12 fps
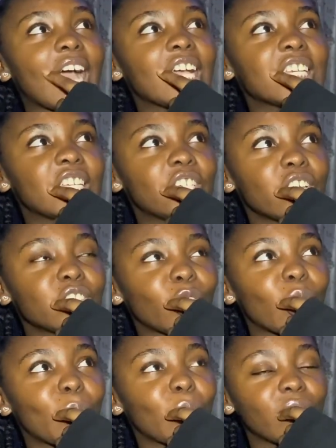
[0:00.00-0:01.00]
she does a
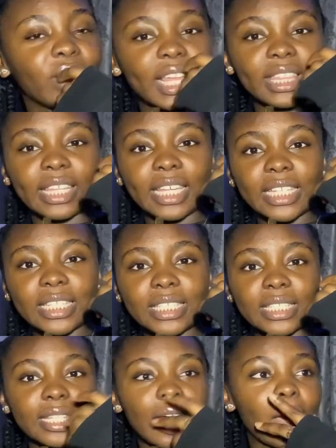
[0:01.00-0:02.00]
couple of other things
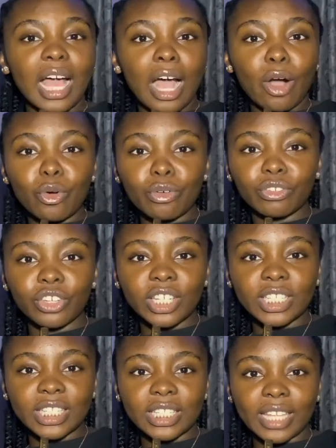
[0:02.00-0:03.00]
that are
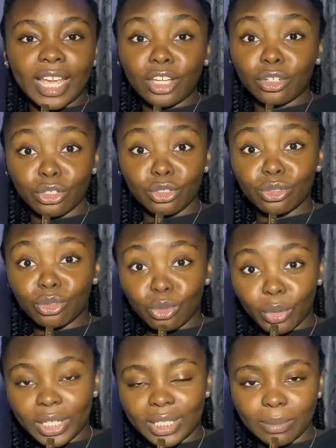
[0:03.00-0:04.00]
obvious that he doesn't
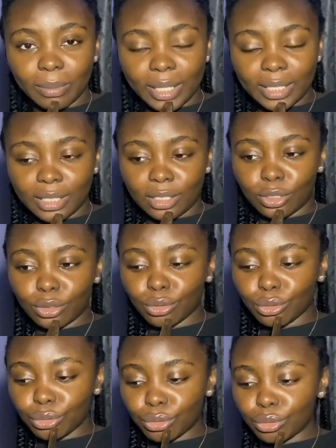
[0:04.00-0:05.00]
know his place in the
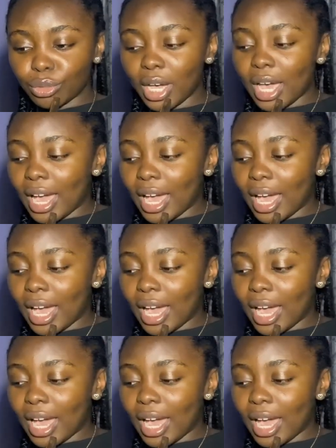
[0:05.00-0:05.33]
school